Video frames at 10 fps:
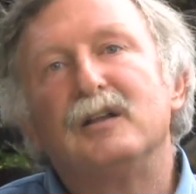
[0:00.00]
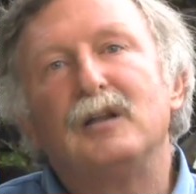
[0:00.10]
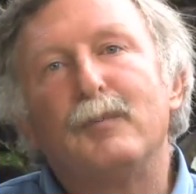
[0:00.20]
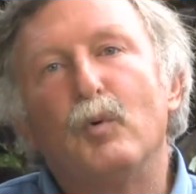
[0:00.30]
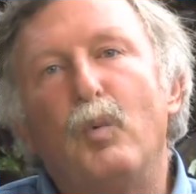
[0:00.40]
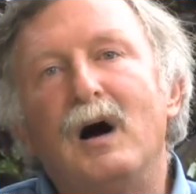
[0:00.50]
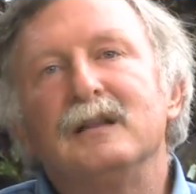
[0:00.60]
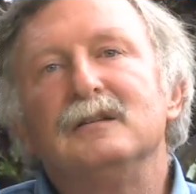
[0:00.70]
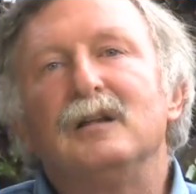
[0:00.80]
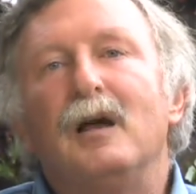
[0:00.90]
Number
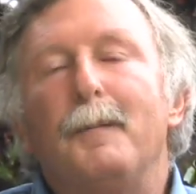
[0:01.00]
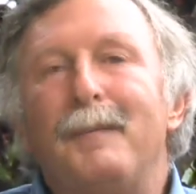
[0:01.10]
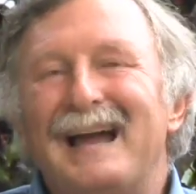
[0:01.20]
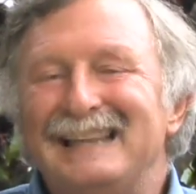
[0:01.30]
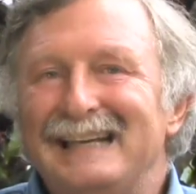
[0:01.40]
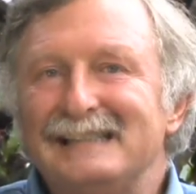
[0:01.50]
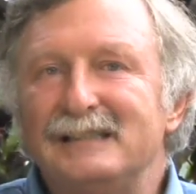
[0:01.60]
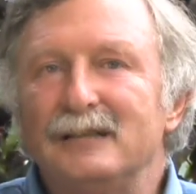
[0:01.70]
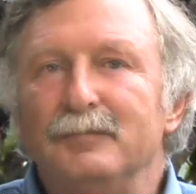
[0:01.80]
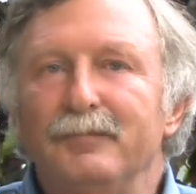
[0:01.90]
one,
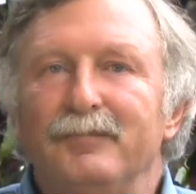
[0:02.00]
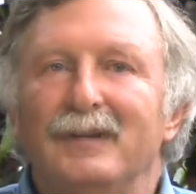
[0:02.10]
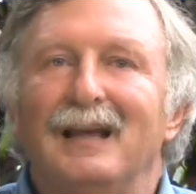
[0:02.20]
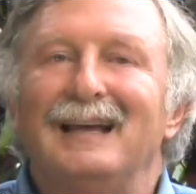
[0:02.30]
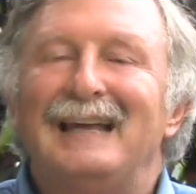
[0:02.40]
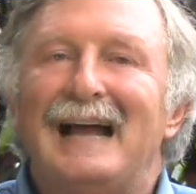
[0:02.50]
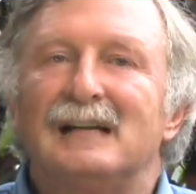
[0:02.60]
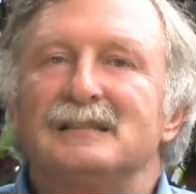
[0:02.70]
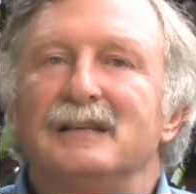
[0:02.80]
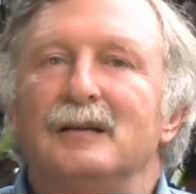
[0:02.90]
magnesium
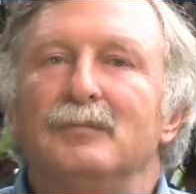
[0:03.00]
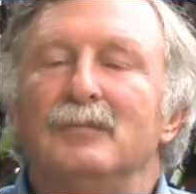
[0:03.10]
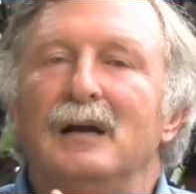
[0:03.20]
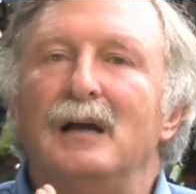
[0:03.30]
calcium,